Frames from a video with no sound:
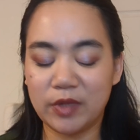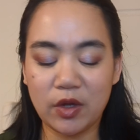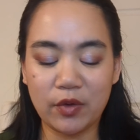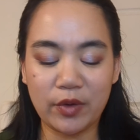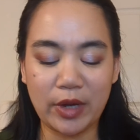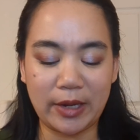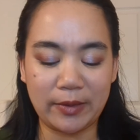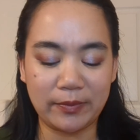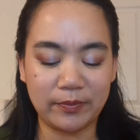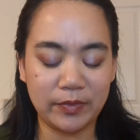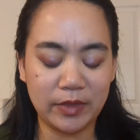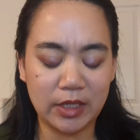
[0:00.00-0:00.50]

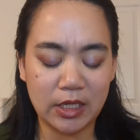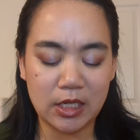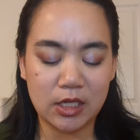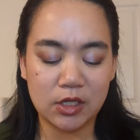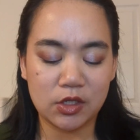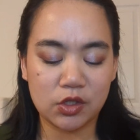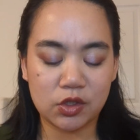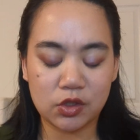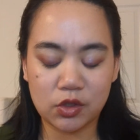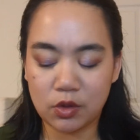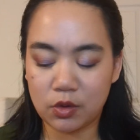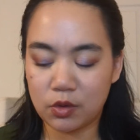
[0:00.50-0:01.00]
Okay,
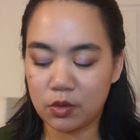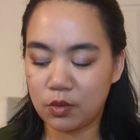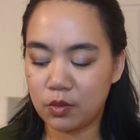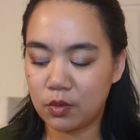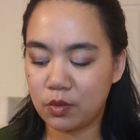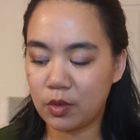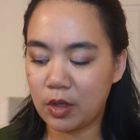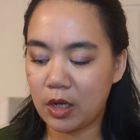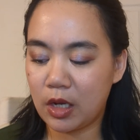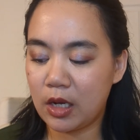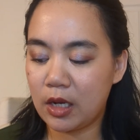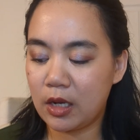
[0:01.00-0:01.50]

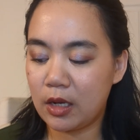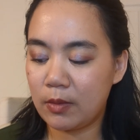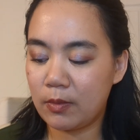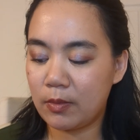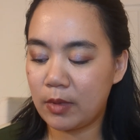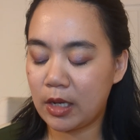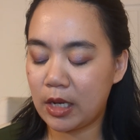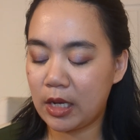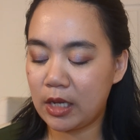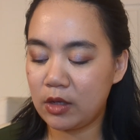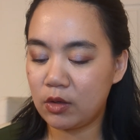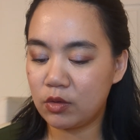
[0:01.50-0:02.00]
so
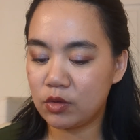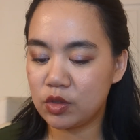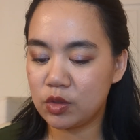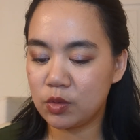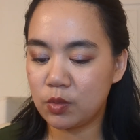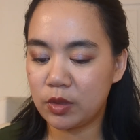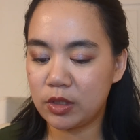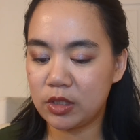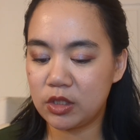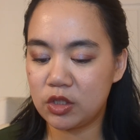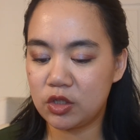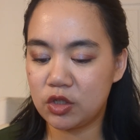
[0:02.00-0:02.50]
I
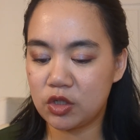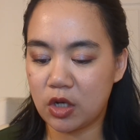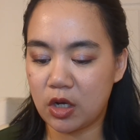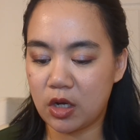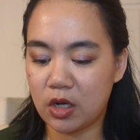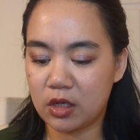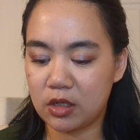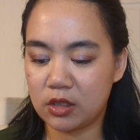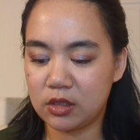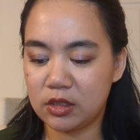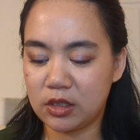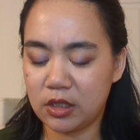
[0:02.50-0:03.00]
also wanted to
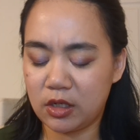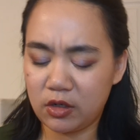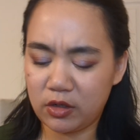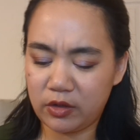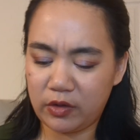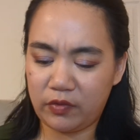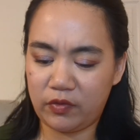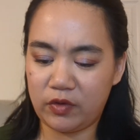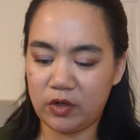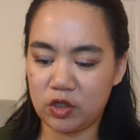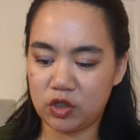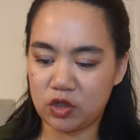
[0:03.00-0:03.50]
talk, did I
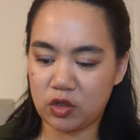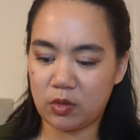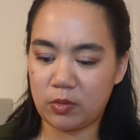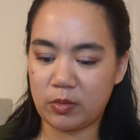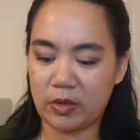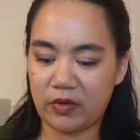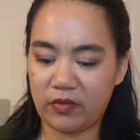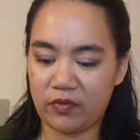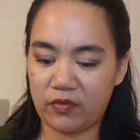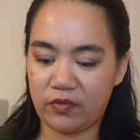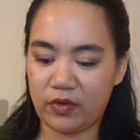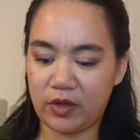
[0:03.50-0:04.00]
already finish on
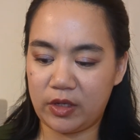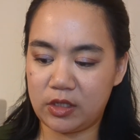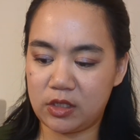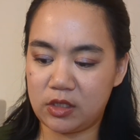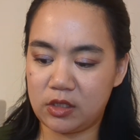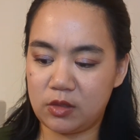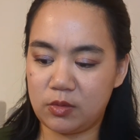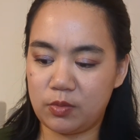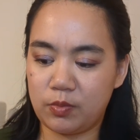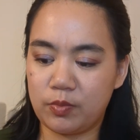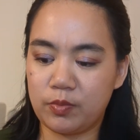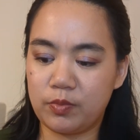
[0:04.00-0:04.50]
my
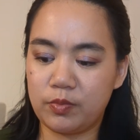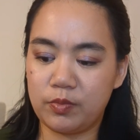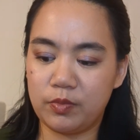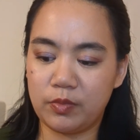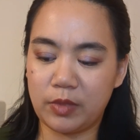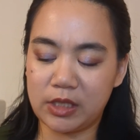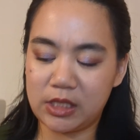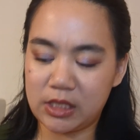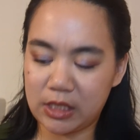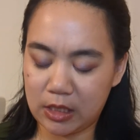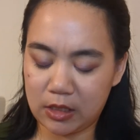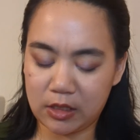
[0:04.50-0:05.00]

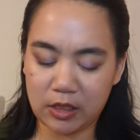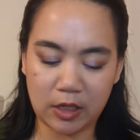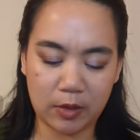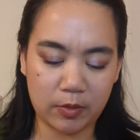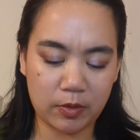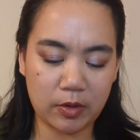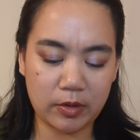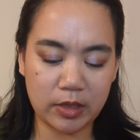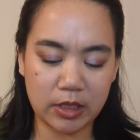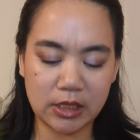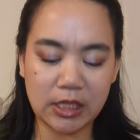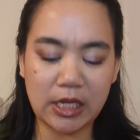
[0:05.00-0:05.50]
skincare
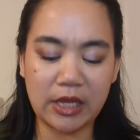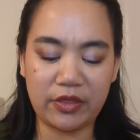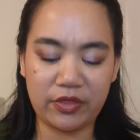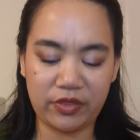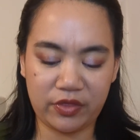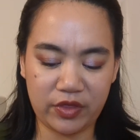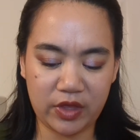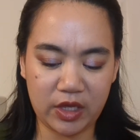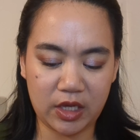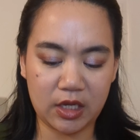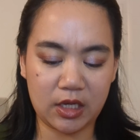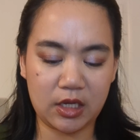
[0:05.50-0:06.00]
products? I
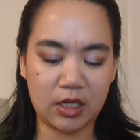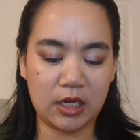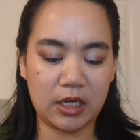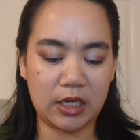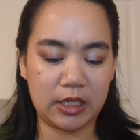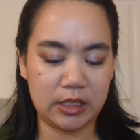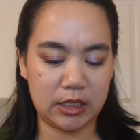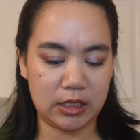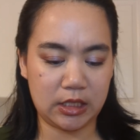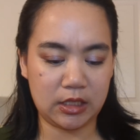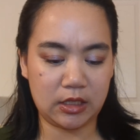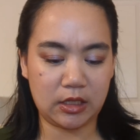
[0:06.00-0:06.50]
think
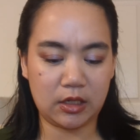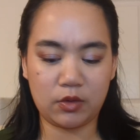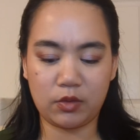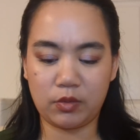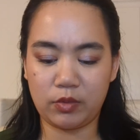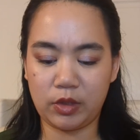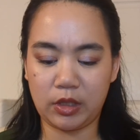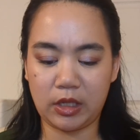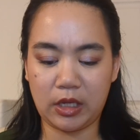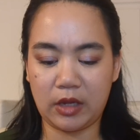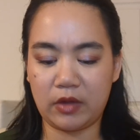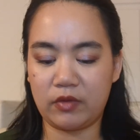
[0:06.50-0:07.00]
I did. I don't
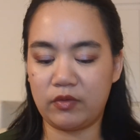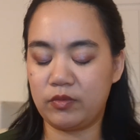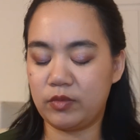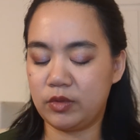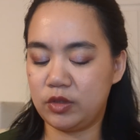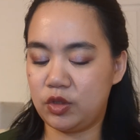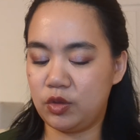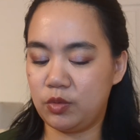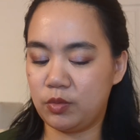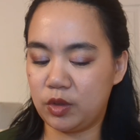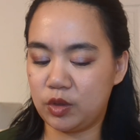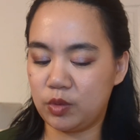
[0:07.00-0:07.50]
really have
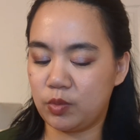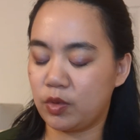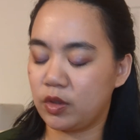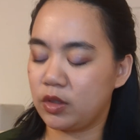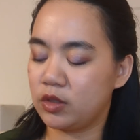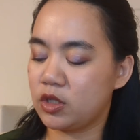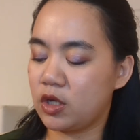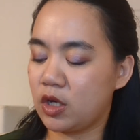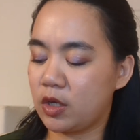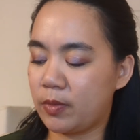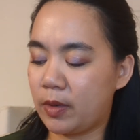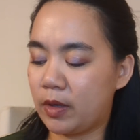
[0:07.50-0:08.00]
too much more
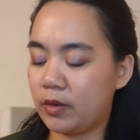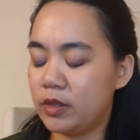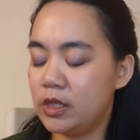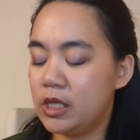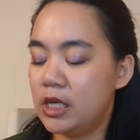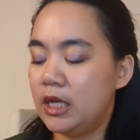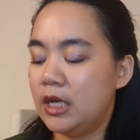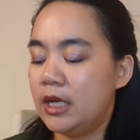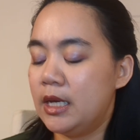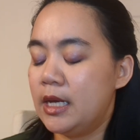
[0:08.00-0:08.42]
to talk about.